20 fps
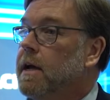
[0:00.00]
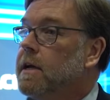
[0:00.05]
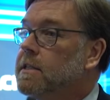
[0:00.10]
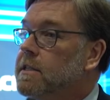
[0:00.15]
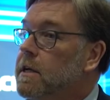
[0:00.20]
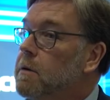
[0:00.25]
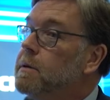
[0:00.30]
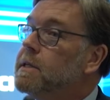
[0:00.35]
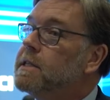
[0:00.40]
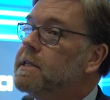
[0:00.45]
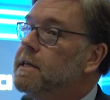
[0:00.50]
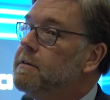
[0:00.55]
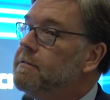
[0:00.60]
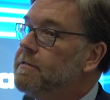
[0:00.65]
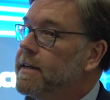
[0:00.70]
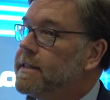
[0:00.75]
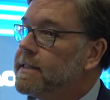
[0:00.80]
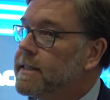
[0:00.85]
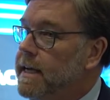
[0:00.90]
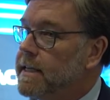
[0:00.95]
So we're
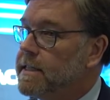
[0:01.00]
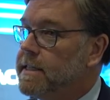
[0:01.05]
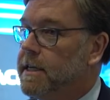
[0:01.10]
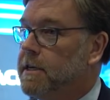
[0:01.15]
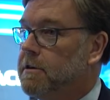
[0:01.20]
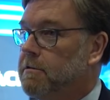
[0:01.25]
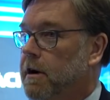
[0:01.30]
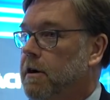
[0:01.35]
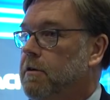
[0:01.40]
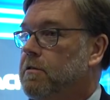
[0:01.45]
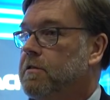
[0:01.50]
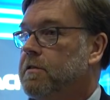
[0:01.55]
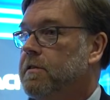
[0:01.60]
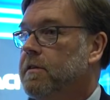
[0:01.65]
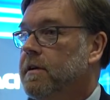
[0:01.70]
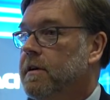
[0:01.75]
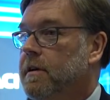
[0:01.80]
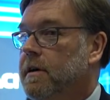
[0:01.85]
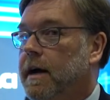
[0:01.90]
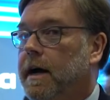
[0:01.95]
seeing fantastic growth.
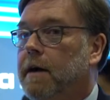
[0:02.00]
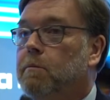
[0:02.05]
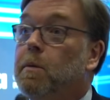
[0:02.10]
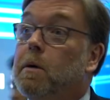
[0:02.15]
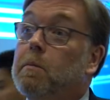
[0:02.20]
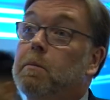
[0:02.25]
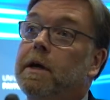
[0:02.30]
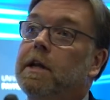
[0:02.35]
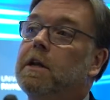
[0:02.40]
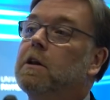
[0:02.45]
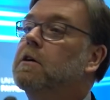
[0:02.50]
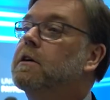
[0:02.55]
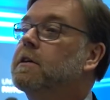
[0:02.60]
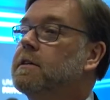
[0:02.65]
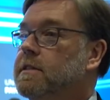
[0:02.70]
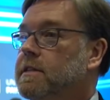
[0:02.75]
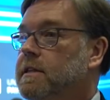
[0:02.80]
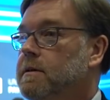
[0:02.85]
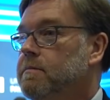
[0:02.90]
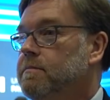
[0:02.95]
And when we
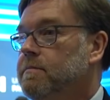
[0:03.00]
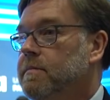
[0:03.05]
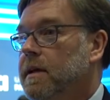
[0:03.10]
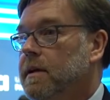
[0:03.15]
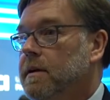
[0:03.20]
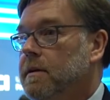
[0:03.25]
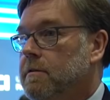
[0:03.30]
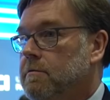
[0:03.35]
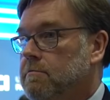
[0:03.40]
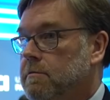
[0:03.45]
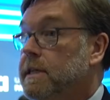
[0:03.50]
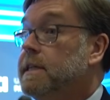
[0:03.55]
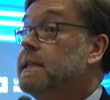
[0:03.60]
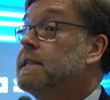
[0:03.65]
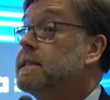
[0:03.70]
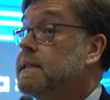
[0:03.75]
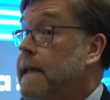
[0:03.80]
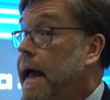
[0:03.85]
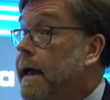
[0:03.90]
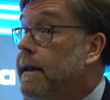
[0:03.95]
look at some really
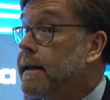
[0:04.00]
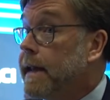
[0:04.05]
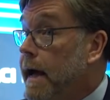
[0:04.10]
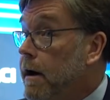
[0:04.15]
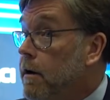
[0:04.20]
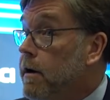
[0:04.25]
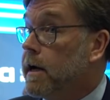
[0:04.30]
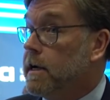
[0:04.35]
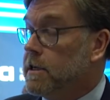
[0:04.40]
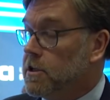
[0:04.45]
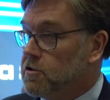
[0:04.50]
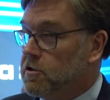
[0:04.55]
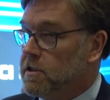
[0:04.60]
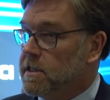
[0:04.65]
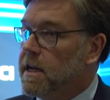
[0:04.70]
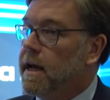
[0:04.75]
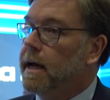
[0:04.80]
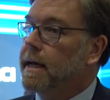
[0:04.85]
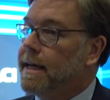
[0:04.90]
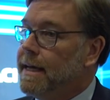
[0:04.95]
standout
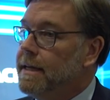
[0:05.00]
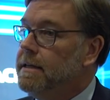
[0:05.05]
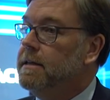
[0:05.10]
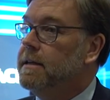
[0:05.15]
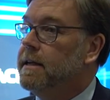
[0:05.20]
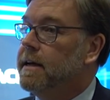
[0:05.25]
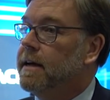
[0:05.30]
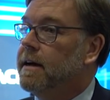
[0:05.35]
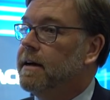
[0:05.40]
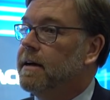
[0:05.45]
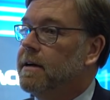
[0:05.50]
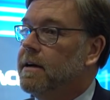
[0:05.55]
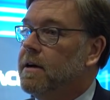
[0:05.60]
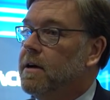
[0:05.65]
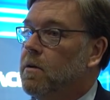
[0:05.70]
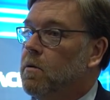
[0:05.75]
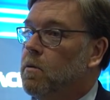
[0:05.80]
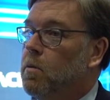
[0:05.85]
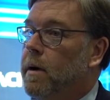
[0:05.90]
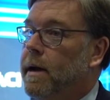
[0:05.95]
countries like India,
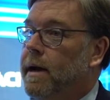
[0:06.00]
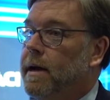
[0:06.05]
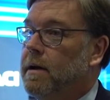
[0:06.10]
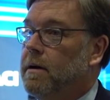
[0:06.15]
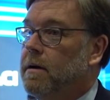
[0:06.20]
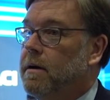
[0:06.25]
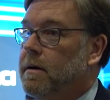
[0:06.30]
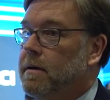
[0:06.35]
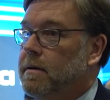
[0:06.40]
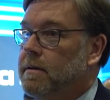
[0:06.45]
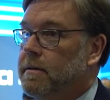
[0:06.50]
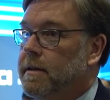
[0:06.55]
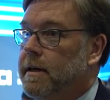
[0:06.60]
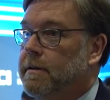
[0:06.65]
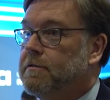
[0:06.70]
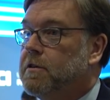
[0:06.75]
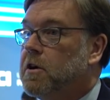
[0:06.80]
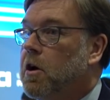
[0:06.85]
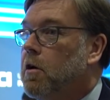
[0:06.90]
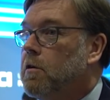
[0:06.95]
where
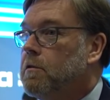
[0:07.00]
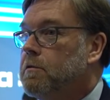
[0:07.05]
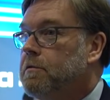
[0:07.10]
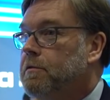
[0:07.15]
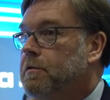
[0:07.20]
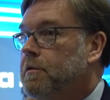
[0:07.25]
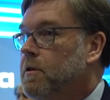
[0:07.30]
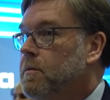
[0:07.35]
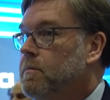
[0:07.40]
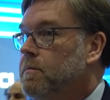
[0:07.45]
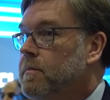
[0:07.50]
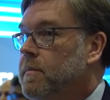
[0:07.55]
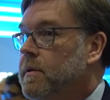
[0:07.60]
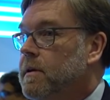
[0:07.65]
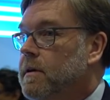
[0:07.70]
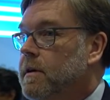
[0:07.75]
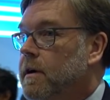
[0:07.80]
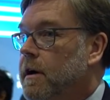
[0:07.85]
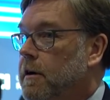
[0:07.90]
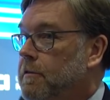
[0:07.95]
they've gone from
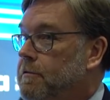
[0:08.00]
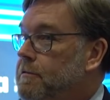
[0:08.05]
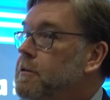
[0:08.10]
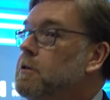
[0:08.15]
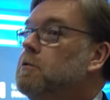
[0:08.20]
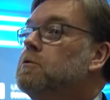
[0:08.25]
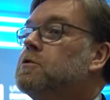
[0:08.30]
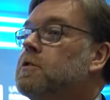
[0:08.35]
a few